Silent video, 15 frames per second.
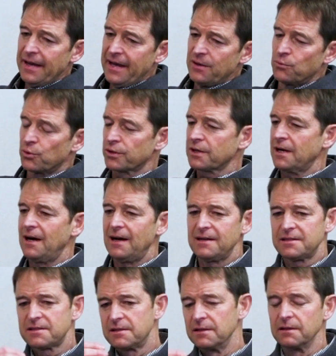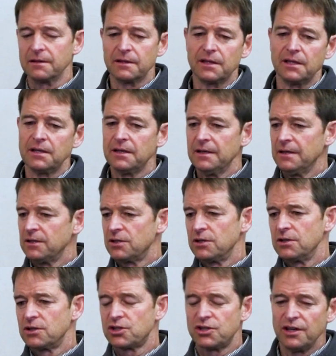And we're constantly
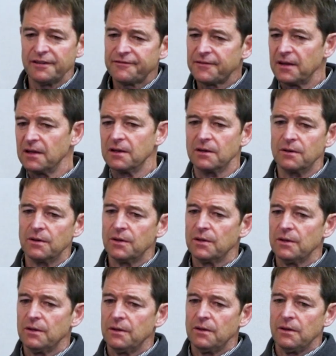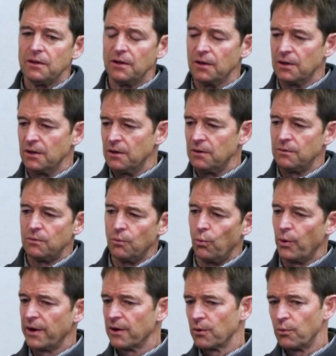shifting
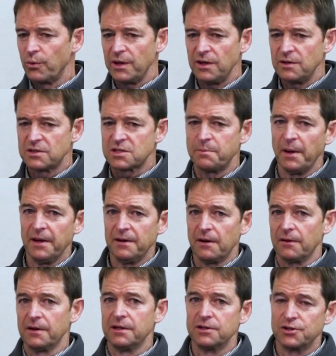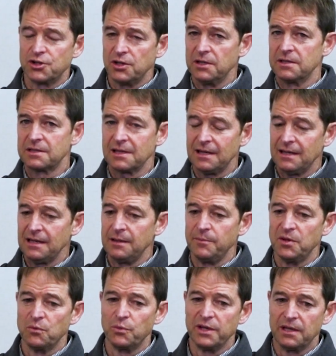where we spend our energy and time.
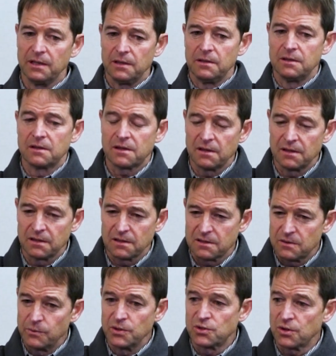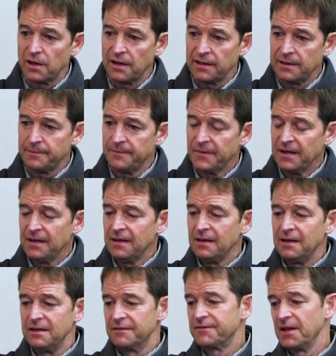And we get into things and we try them.
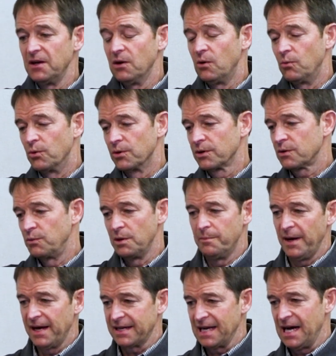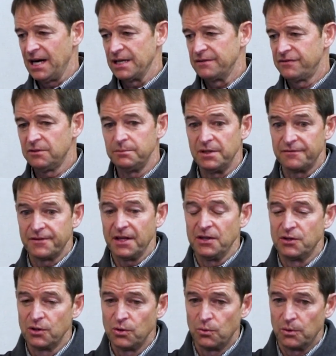And if they don't work, we back out of them. If they
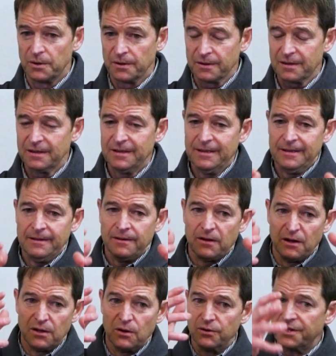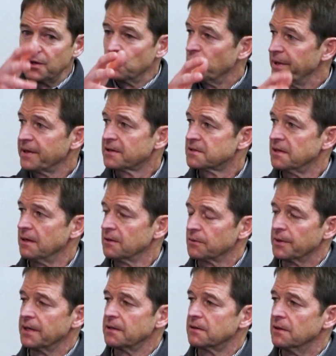do work, then we
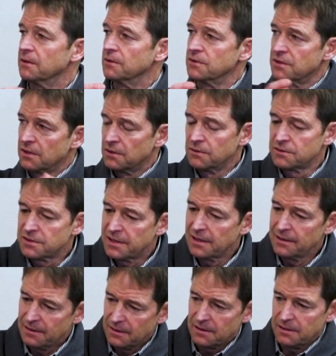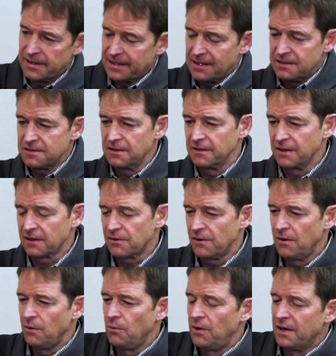accelerate those. It's that, like I said, that
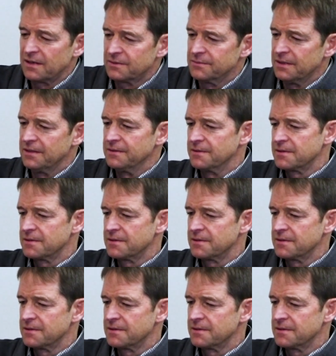crawl, walk, run.